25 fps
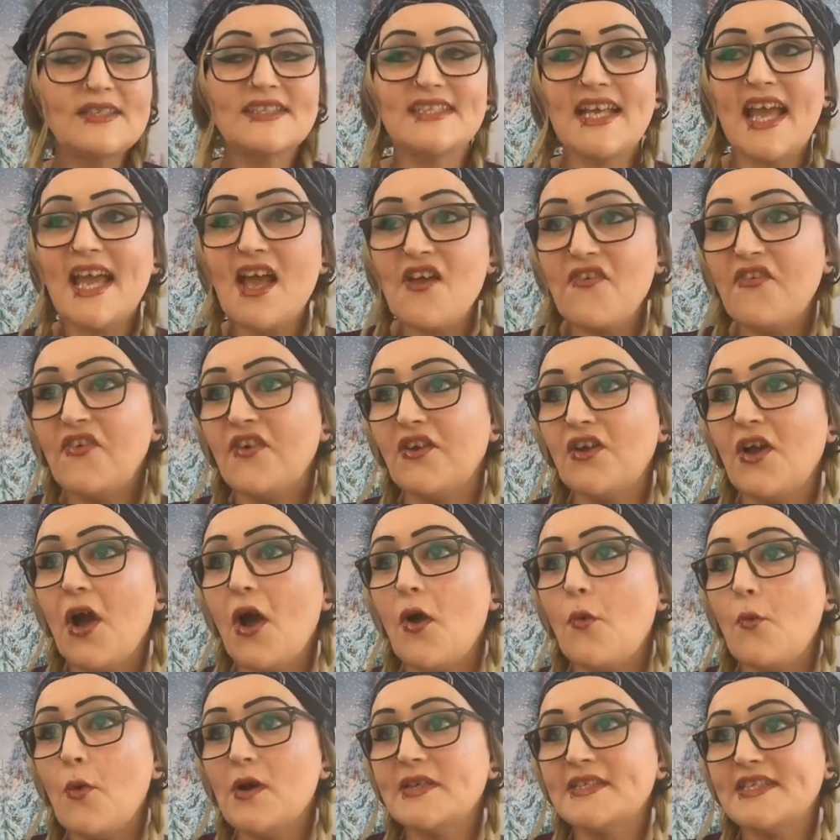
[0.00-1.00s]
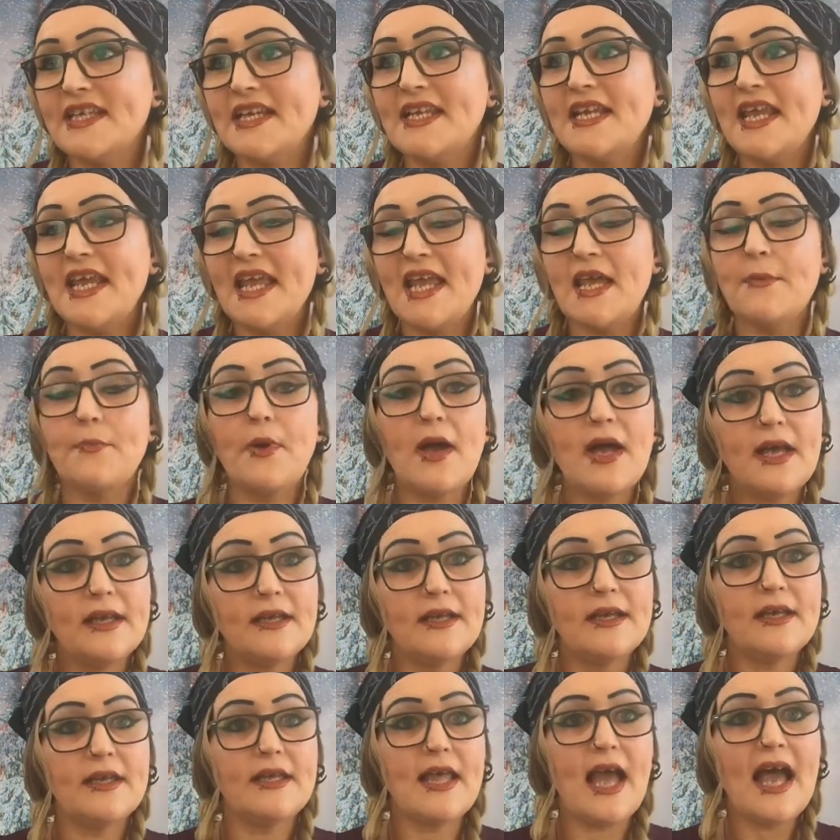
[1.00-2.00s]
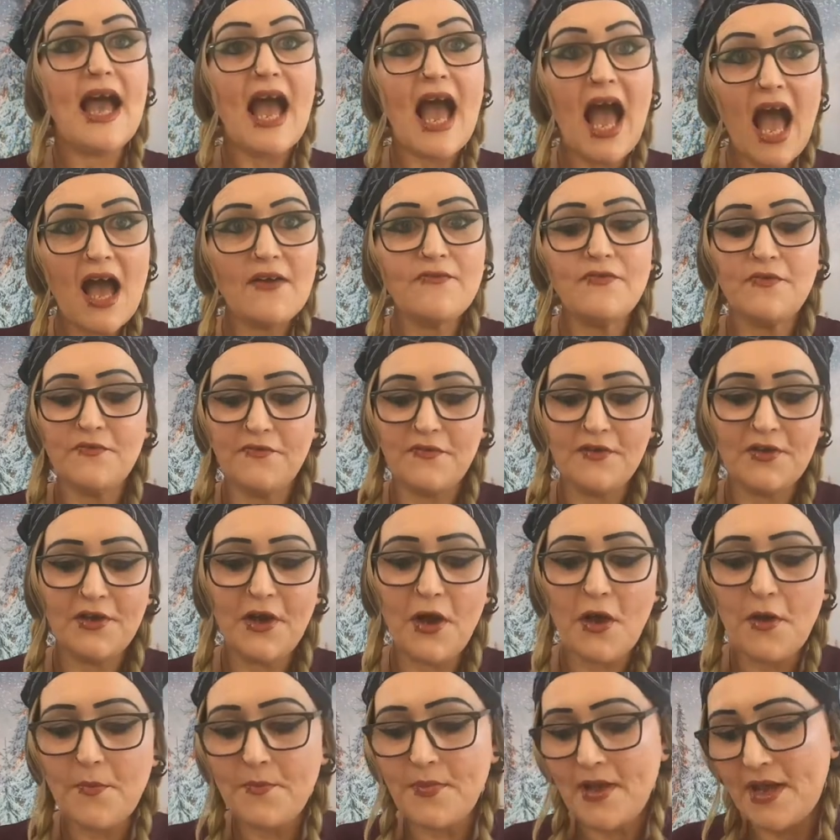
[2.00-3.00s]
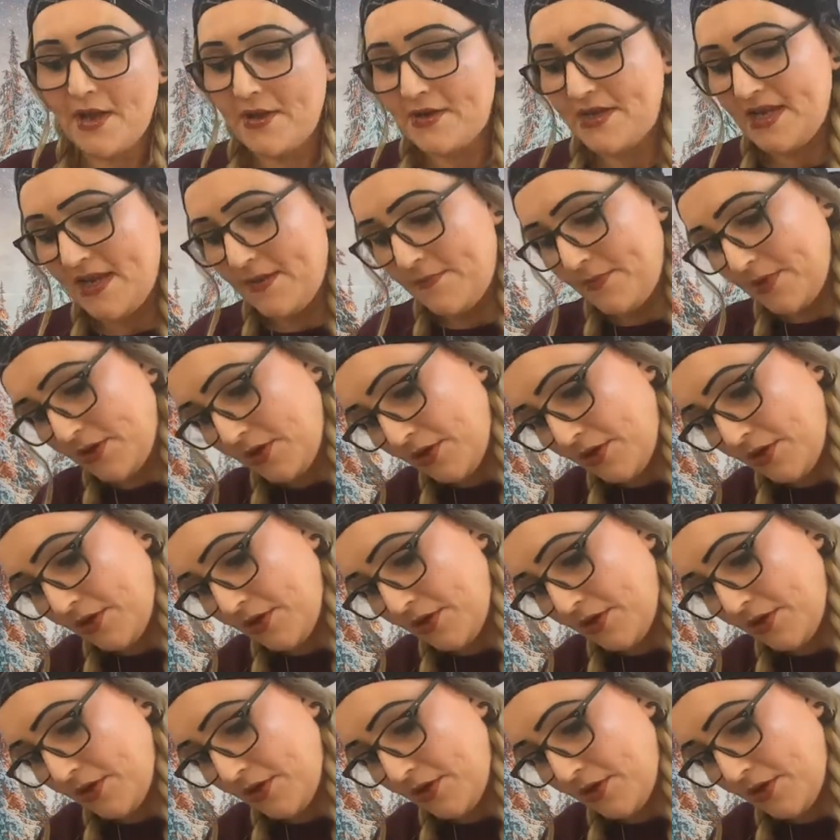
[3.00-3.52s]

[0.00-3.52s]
say I forgot what's in here, but I haven't forgot about it